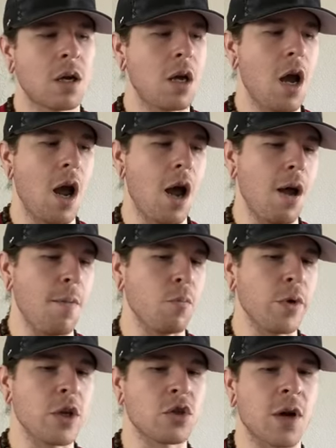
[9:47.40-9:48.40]

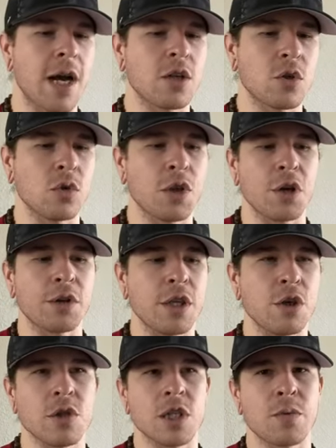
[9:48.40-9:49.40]
when you try to literally
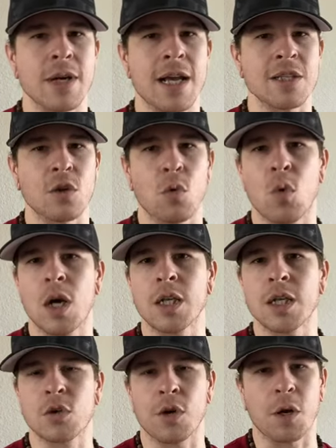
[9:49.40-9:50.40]
use someone as your
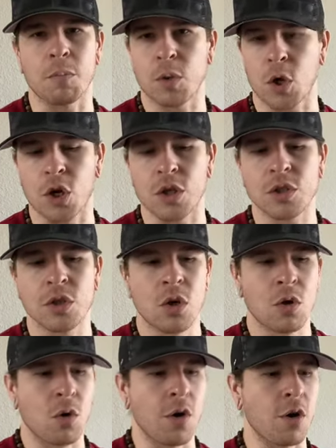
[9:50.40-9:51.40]
wallet or your purse
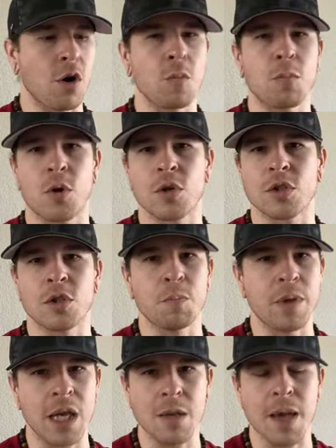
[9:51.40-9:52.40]
or your own personal
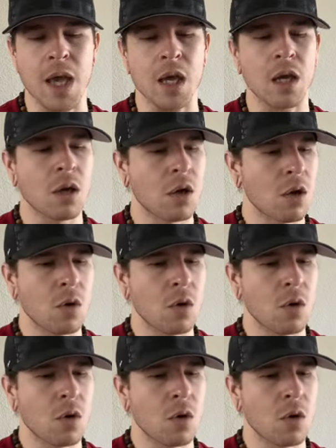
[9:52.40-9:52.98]
piggy bank,